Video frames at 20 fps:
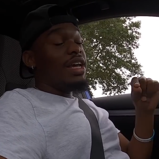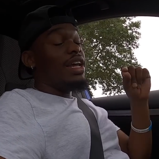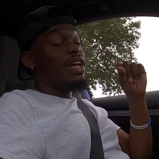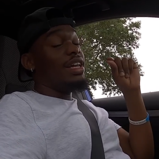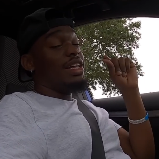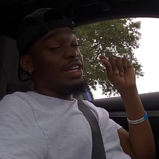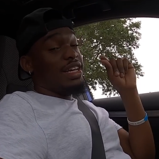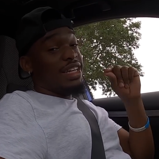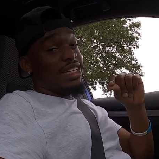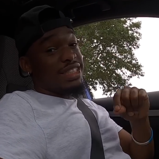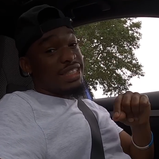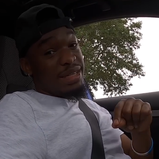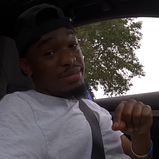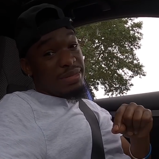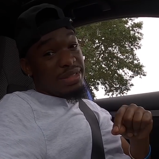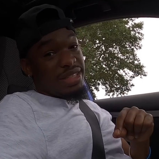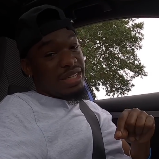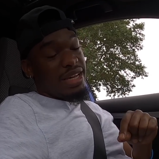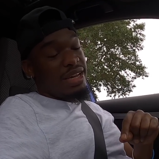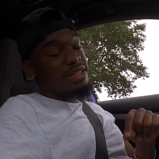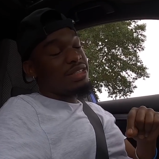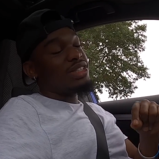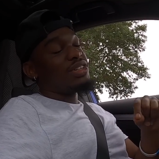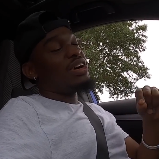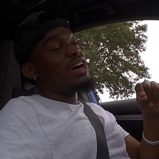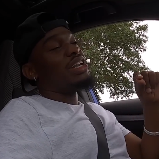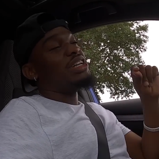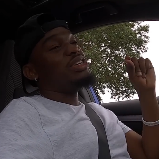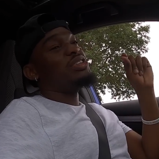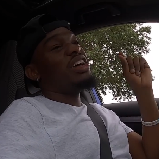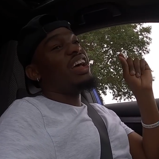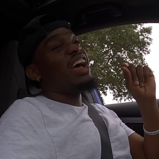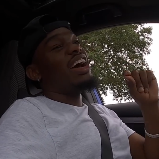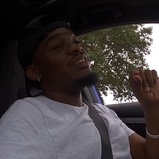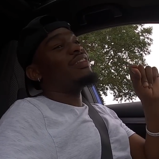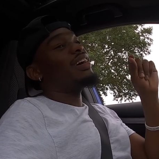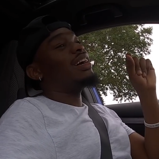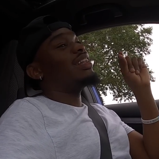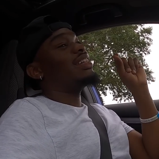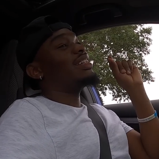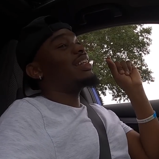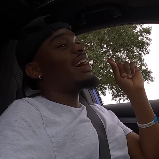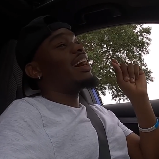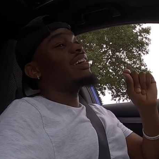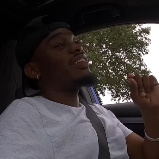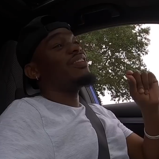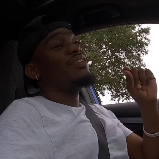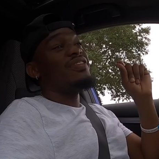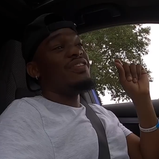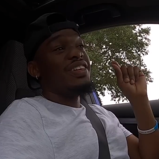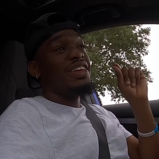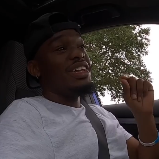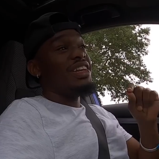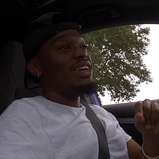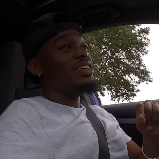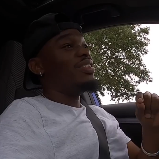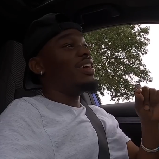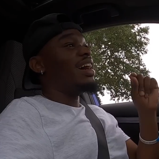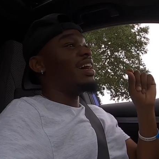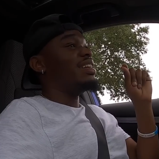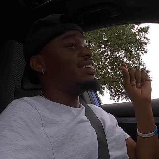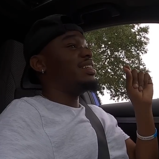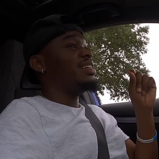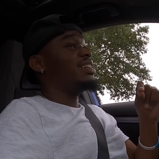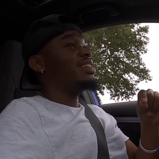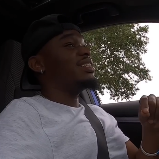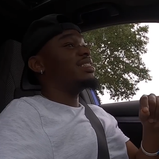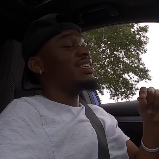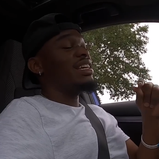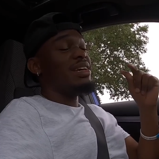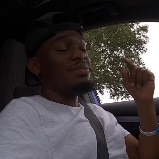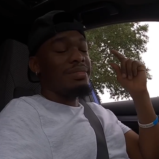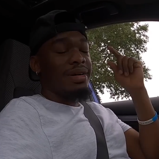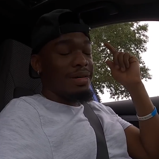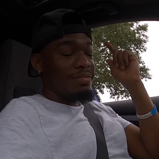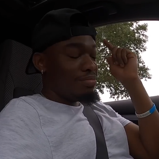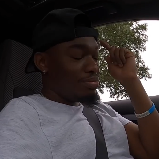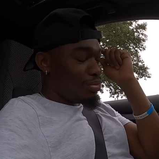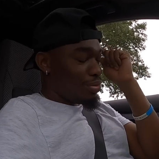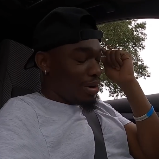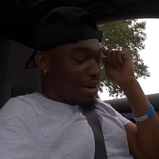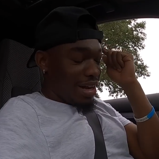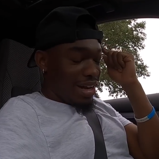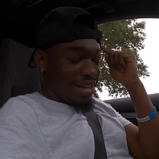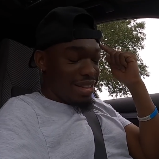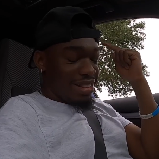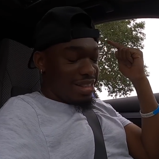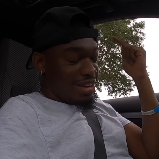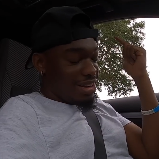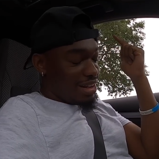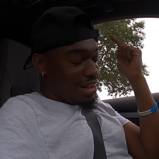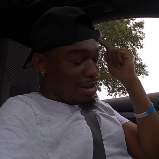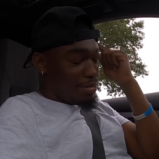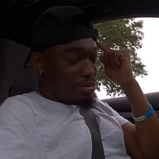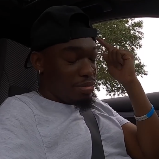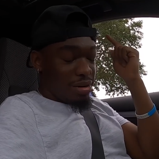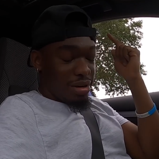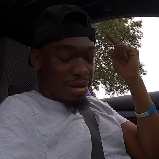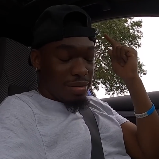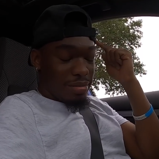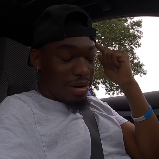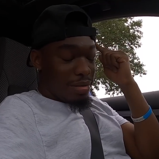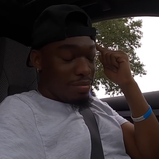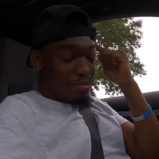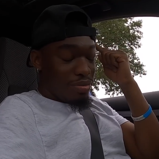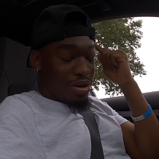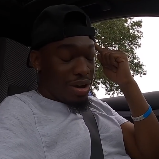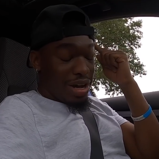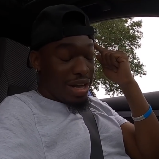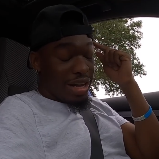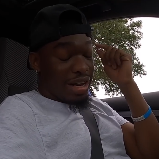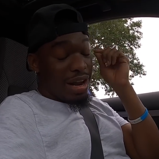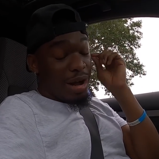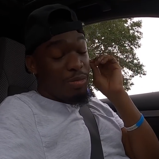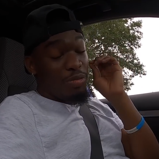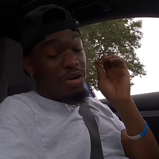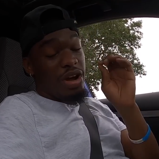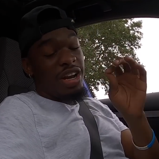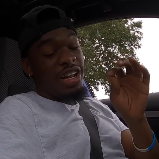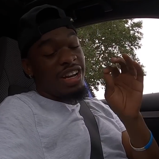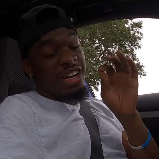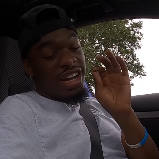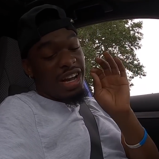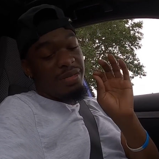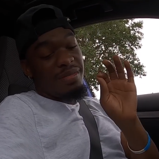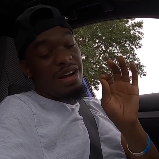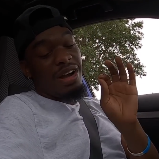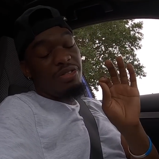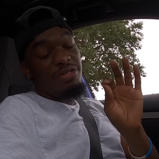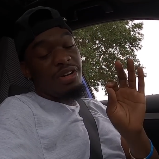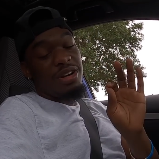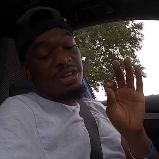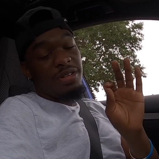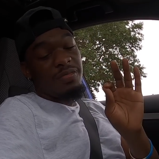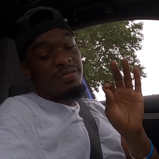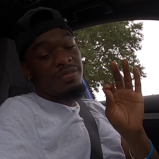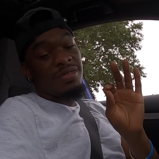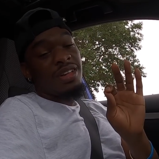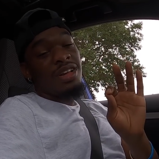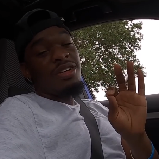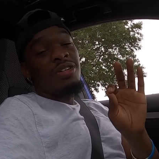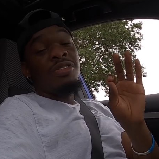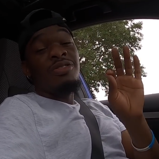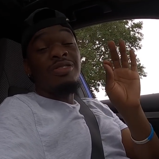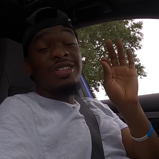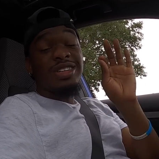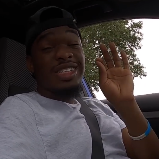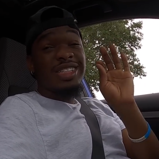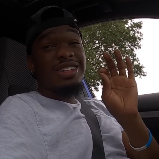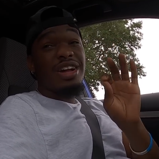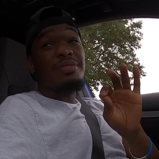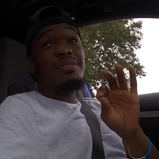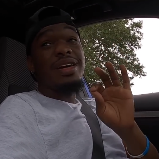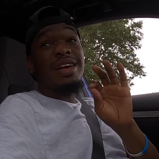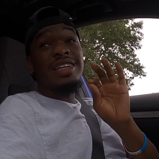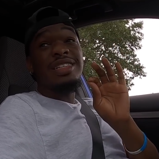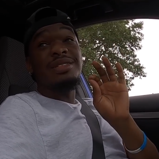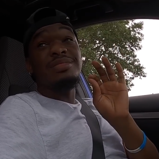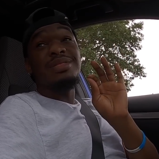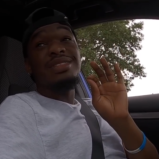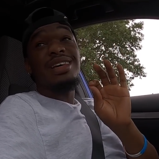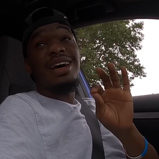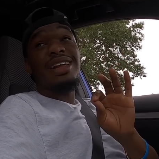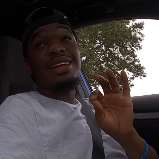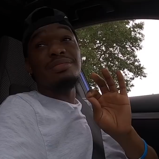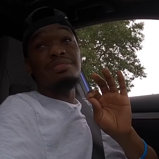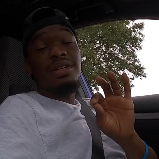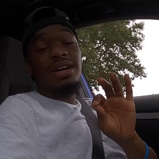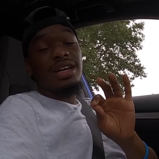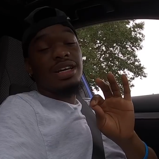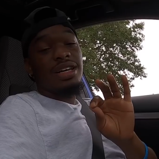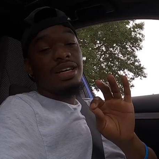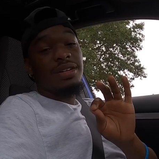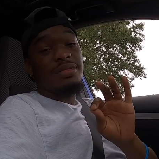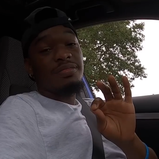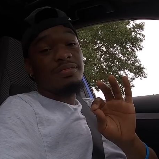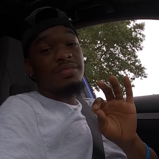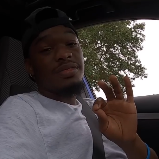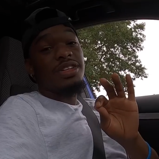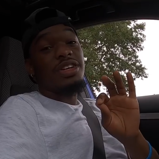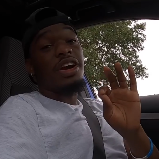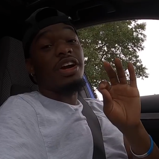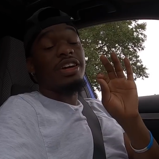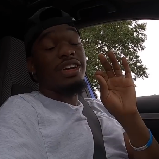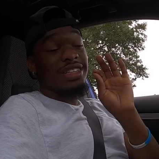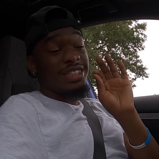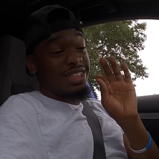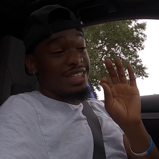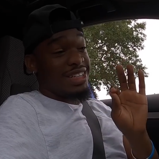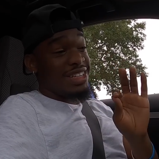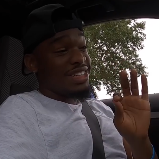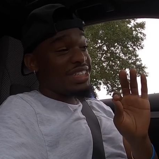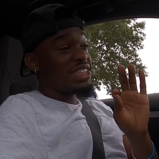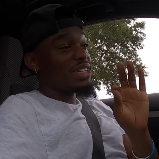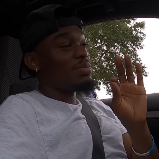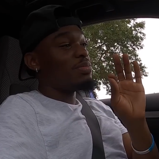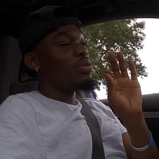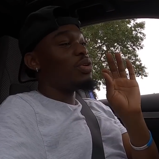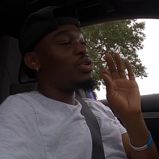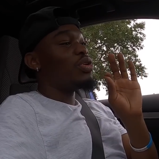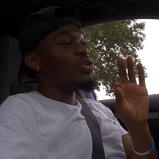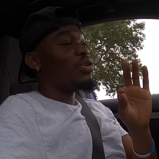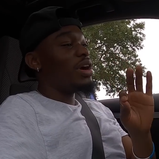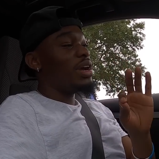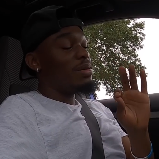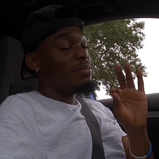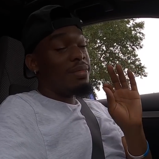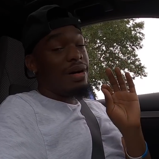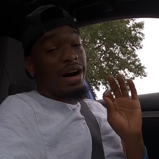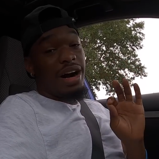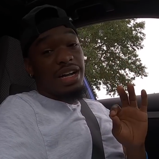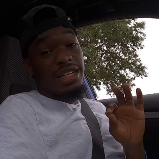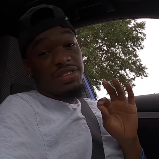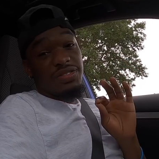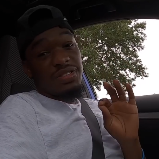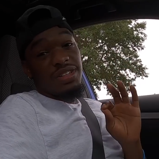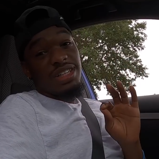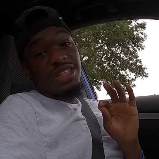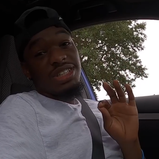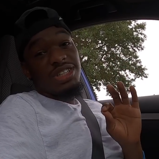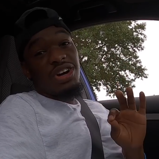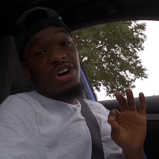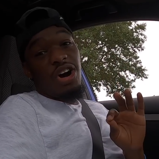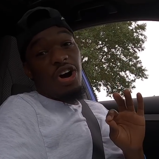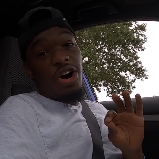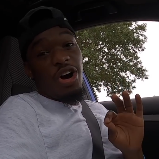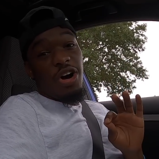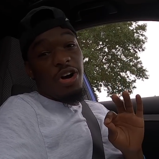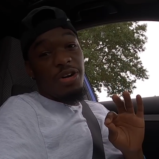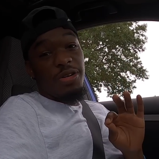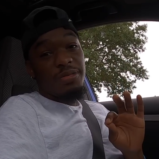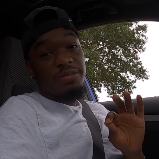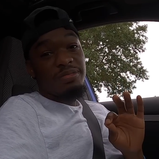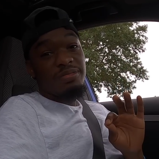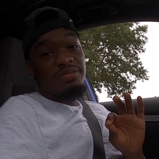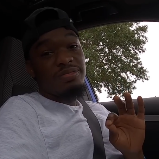It is summertime, so I do have a lot of video ideas in my brain. They're imprinted in my brain, and I'm ready to come out with them. Once I start making some solid money, y'all gonna see some great mods for this car,